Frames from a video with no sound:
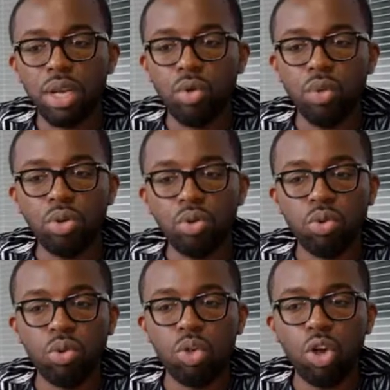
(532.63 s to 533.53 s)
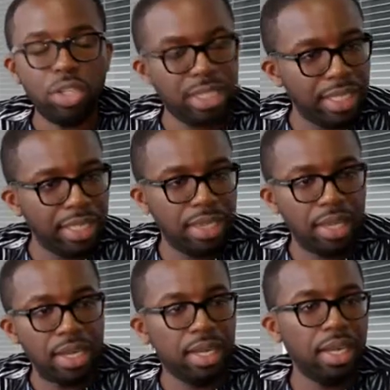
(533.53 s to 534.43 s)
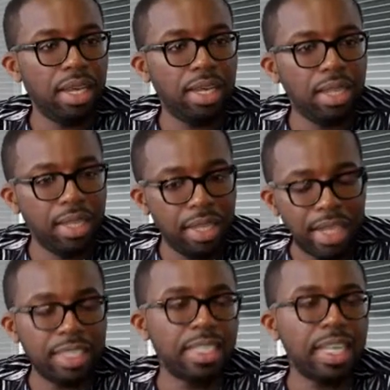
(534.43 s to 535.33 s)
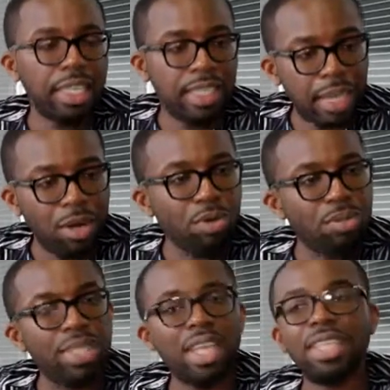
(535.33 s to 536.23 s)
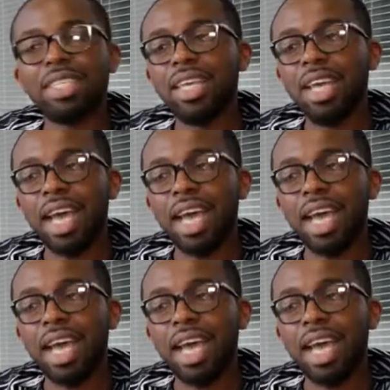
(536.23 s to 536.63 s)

will consider their state, their home state,